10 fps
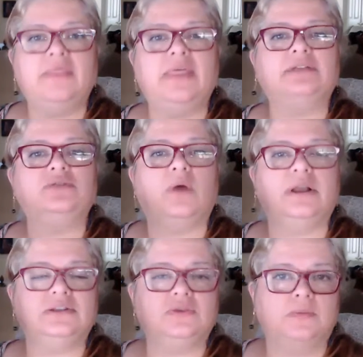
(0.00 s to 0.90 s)
That's why
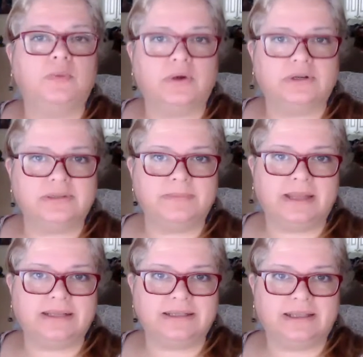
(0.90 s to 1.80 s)
it's so important to
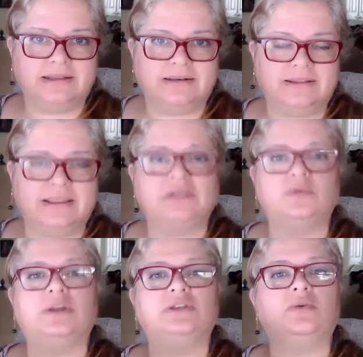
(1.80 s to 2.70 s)
meditate. That's
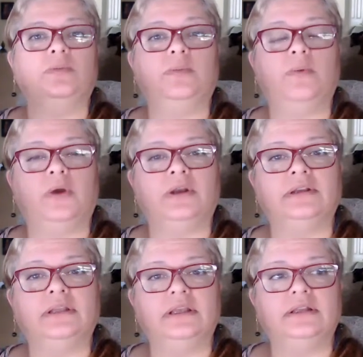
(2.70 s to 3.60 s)
why it's so
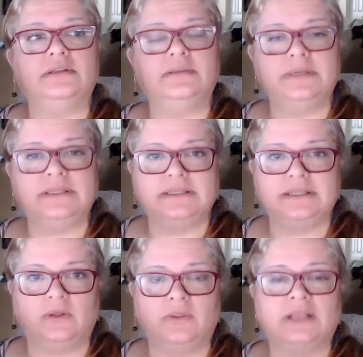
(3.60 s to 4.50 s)
important to be
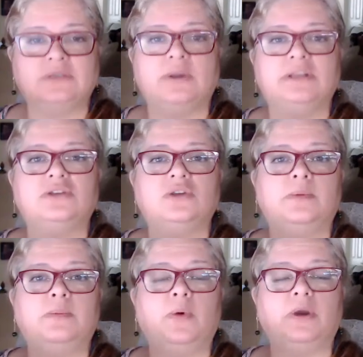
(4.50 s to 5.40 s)
still. That's why it's so
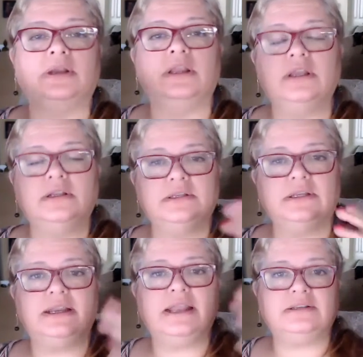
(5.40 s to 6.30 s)
important to
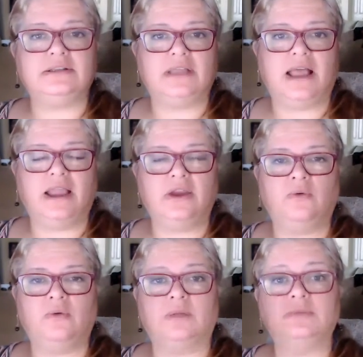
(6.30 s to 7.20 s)
connect to the higher
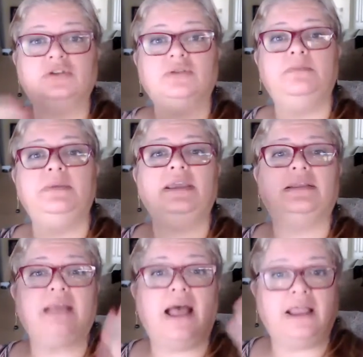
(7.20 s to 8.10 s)
realms, to be
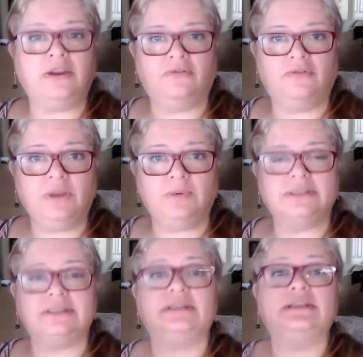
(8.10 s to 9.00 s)
at the higher
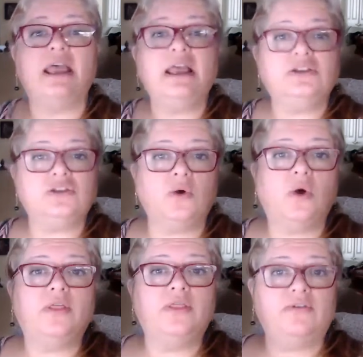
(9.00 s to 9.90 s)
frequencies.
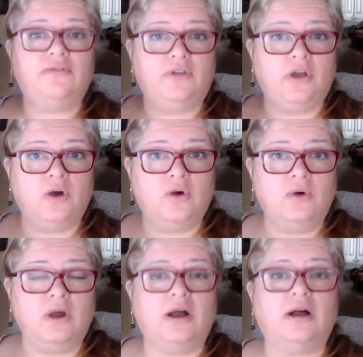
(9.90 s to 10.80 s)
So the flow
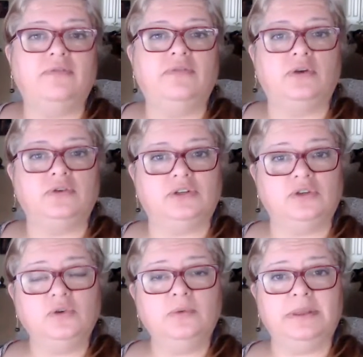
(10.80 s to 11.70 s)
of those
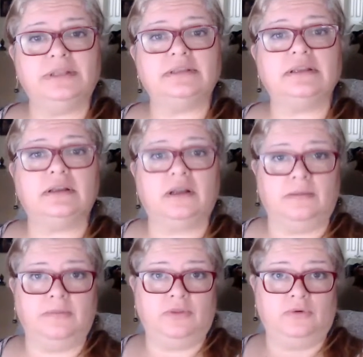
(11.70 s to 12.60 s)
attunements
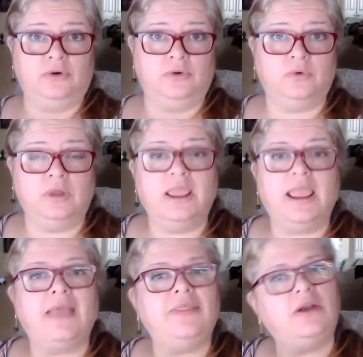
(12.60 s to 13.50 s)
come through,
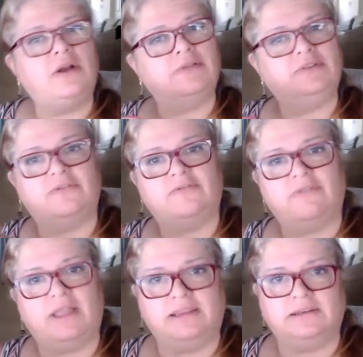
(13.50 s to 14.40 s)
and they don't have to
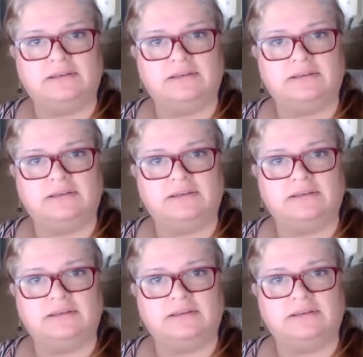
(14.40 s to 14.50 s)
fight